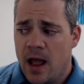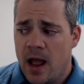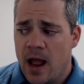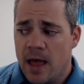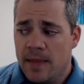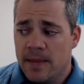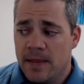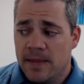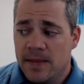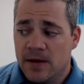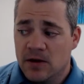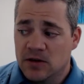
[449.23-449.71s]

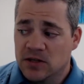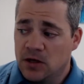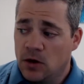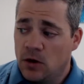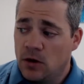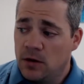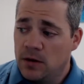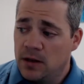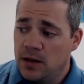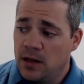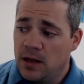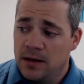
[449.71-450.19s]
And then there's
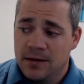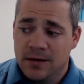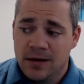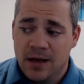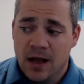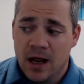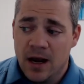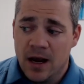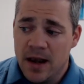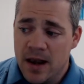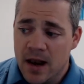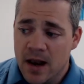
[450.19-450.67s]

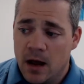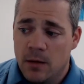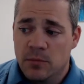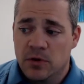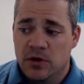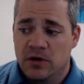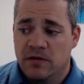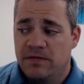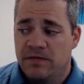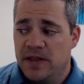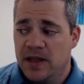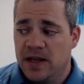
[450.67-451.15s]
a
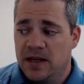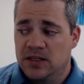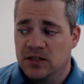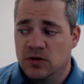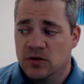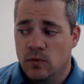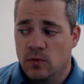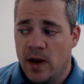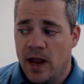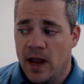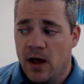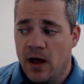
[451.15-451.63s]
number of things
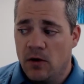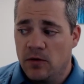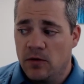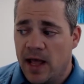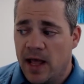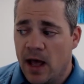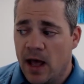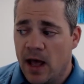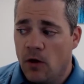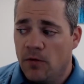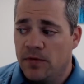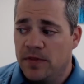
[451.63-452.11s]
around
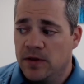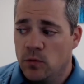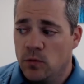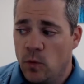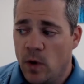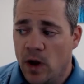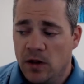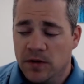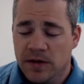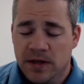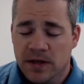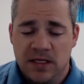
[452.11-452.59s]
health and
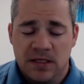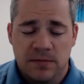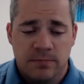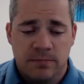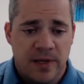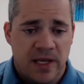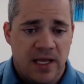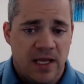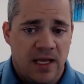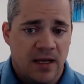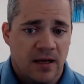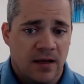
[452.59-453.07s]
wellness.
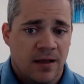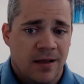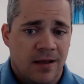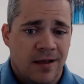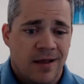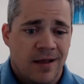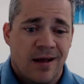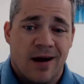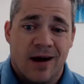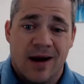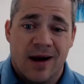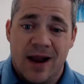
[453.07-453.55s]

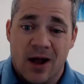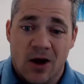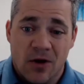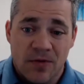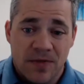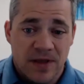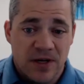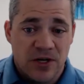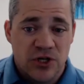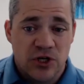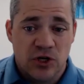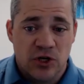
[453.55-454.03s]
Our
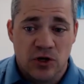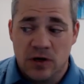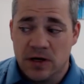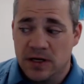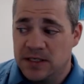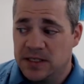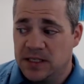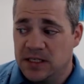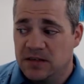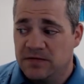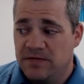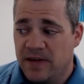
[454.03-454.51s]
health
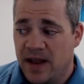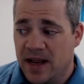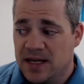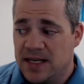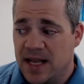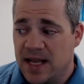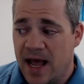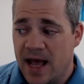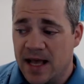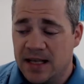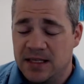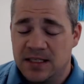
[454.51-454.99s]
insurance is
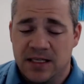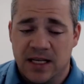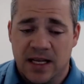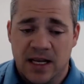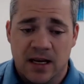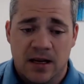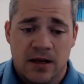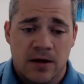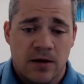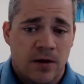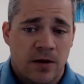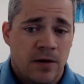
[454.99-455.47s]

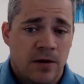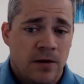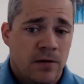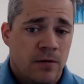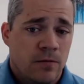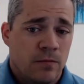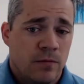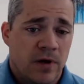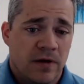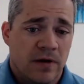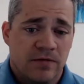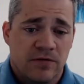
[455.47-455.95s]
fantastic.
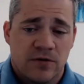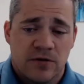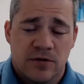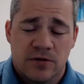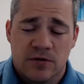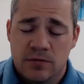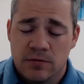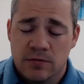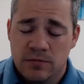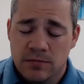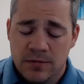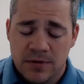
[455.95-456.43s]
We
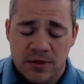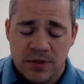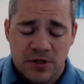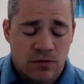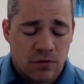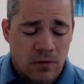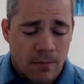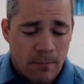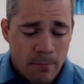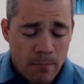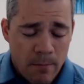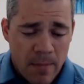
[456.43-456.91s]
have
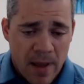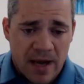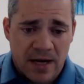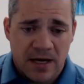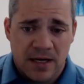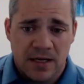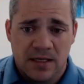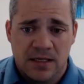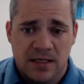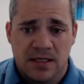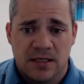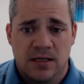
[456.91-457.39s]

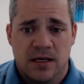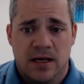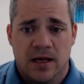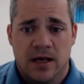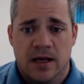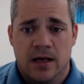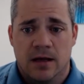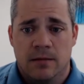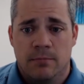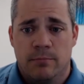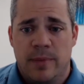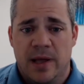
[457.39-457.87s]
tremendous
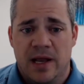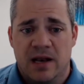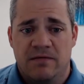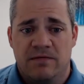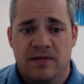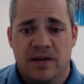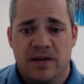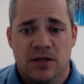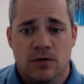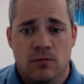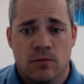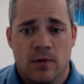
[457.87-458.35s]

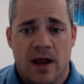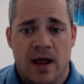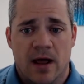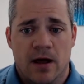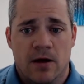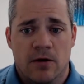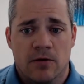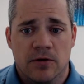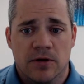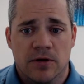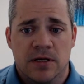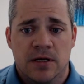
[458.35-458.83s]
benefits
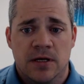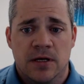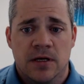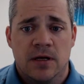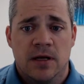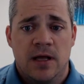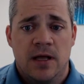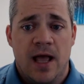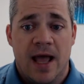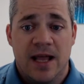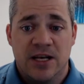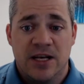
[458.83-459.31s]
around
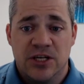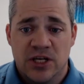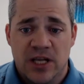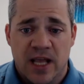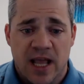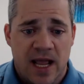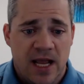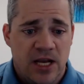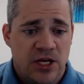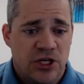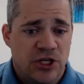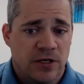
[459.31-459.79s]

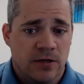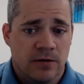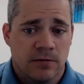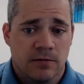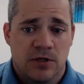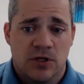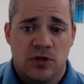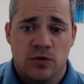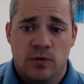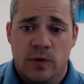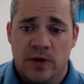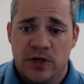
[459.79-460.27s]

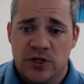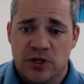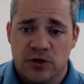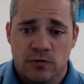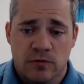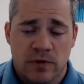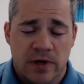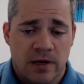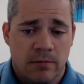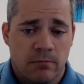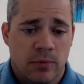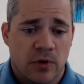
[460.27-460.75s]
education, tuition
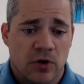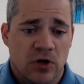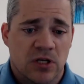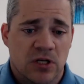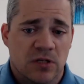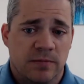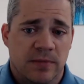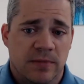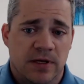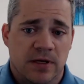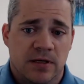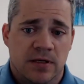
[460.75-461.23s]

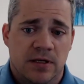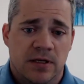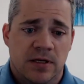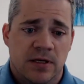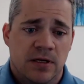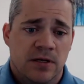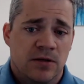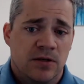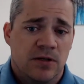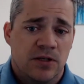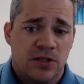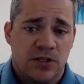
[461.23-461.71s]
reimbursement,
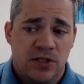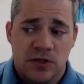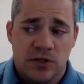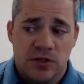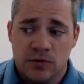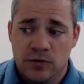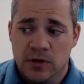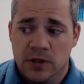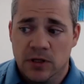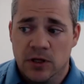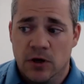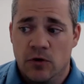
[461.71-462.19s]

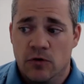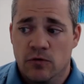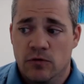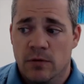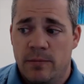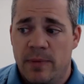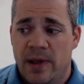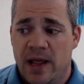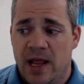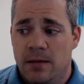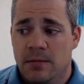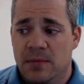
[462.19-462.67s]
student loan
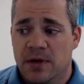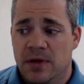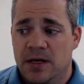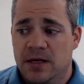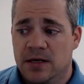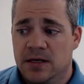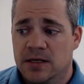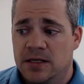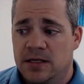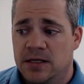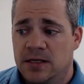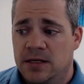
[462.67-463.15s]

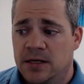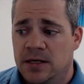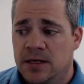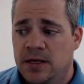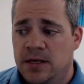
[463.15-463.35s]
repayment.